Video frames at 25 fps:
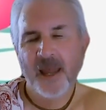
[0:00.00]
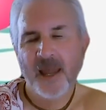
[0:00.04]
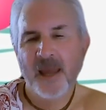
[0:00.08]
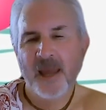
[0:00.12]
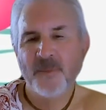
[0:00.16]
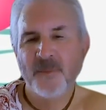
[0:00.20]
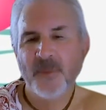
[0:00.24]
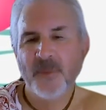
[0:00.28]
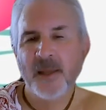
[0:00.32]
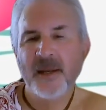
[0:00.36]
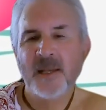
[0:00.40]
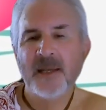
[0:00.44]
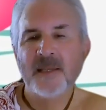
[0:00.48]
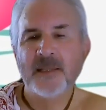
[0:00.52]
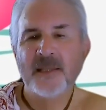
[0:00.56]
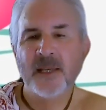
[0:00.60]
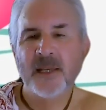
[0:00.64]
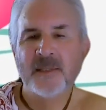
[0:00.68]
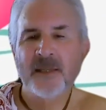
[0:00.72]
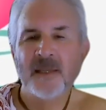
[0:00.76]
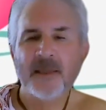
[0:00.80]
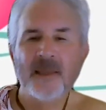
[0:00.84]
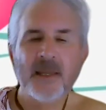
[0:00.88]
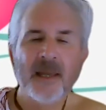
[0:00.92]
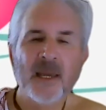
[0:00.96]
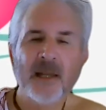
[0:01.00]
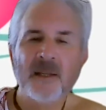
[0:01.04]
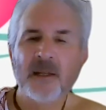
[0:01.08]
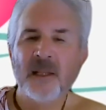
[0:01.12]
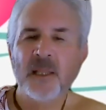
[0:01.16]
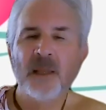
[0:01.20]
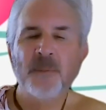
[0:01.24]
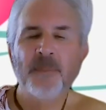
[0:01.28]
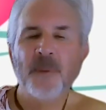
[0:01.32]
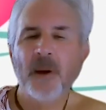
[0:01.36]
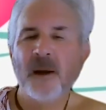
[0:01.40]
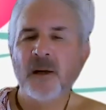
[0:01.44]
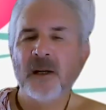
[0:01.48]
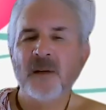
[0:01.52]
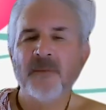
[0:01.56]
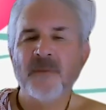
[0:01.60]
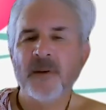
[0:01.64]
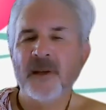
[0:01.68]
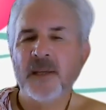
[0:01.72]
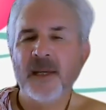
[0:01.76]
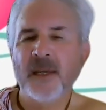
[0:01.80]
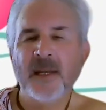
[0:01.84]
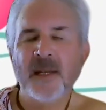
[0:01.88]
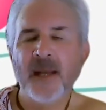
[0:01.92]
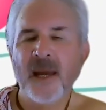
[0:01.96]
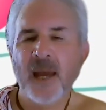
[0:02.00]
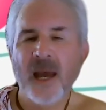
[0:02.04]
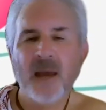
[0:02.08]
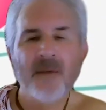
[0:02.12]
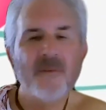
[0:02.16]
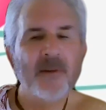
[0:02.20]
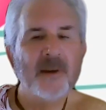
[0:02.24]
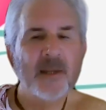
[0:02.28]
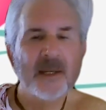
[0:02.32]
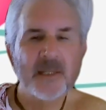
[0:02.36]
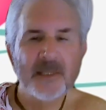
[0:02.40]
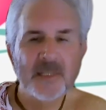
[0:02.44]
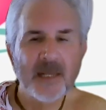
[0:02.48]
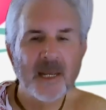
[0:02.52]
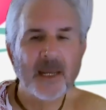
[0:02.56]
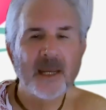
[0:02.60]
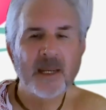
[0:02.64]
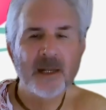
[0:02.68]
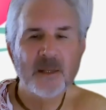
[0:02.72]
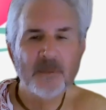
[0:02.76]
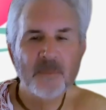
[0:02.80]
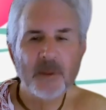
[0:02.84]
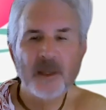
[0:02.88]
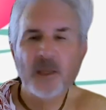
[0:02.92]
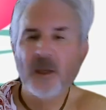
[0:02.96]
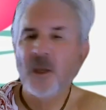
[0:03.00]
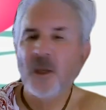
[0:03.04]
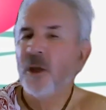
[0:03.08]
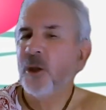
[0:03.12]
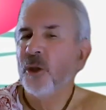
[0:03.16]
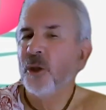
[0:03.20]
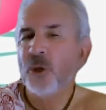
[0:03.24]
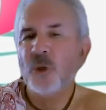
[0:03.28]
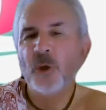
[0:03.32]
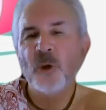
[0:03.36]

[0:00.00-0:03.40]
And then he says at the end of the Bhagavad Gita, having attained me,